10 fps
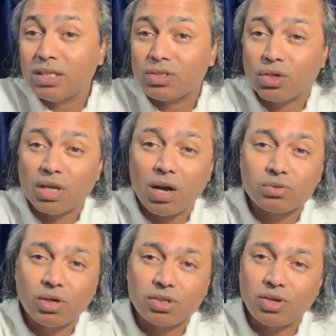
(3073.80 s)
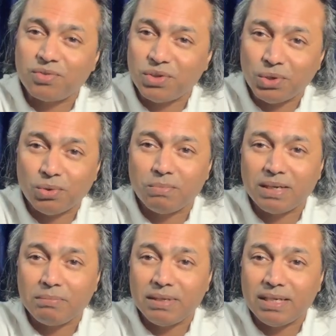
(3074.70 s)
so now talking of
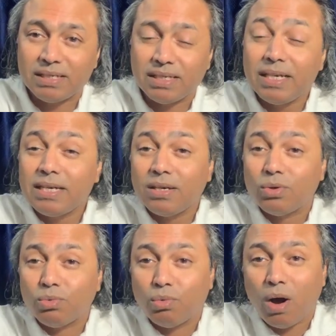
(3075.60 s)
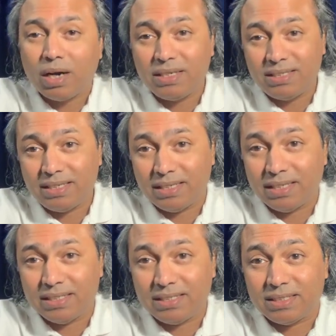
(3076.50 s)
human being what
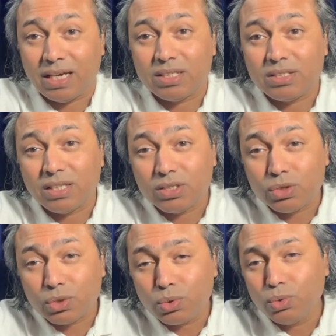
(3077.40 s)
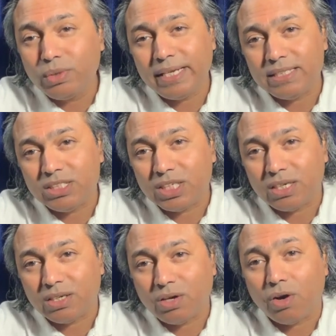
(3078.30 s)
is the true
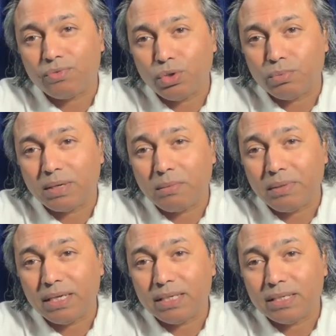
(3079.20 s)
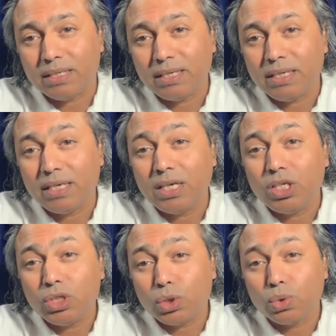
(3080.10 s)
nature of human being.
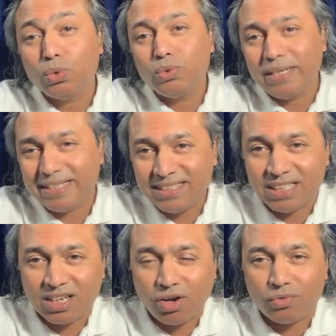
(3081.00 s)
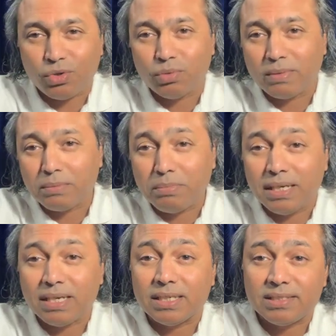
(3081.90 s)
True nature of human
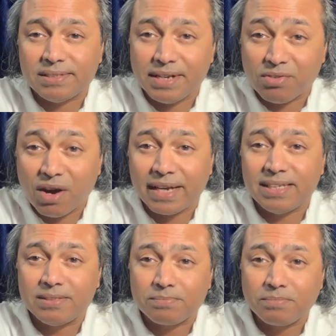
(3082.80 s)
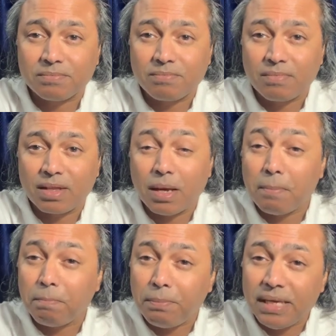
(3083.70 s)
being is divine,
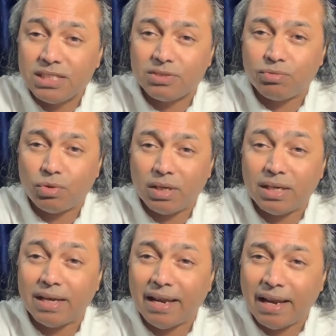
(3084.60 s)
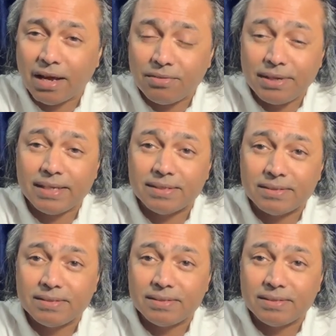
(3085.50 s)
peaceful, loving,